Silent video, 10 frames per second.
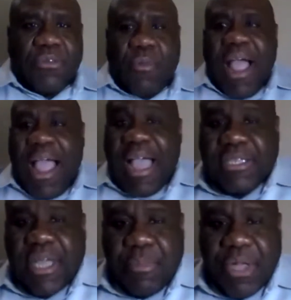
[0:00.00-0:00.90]
reason why I
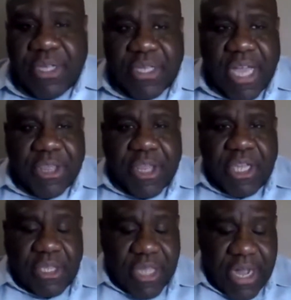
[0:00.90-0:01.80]
ask that, because I
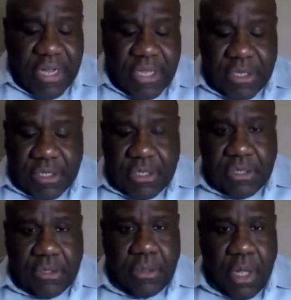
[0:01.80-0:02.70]
think that is
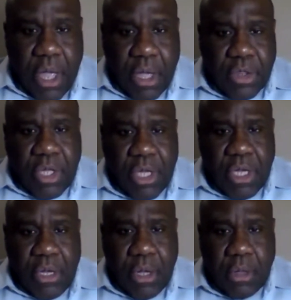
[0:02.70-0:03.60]

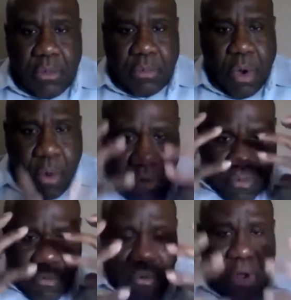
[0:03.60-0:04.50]
the going
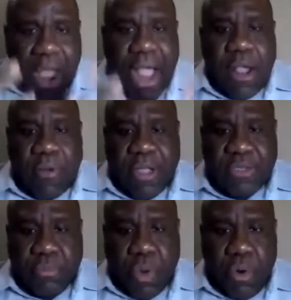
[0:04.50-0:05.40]
full IRS
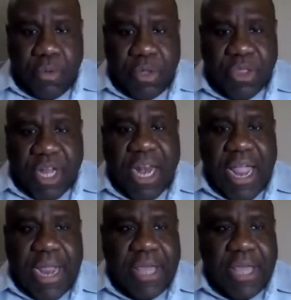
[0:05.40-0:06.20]
mode with the client.